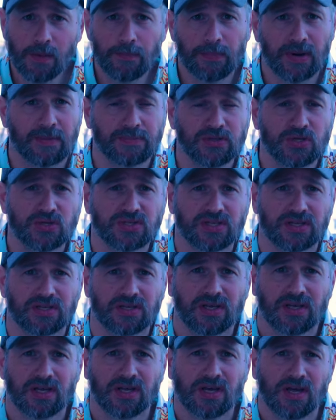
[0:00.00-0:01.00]
but I'm
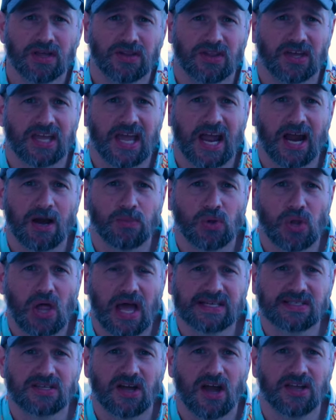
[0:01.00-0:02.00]
using the
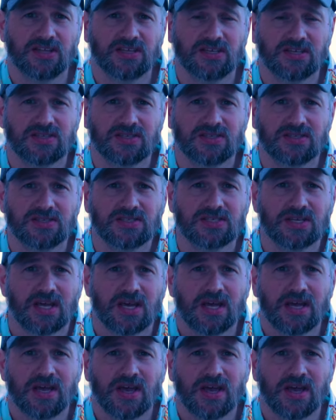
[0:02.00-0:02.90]
caramelized onions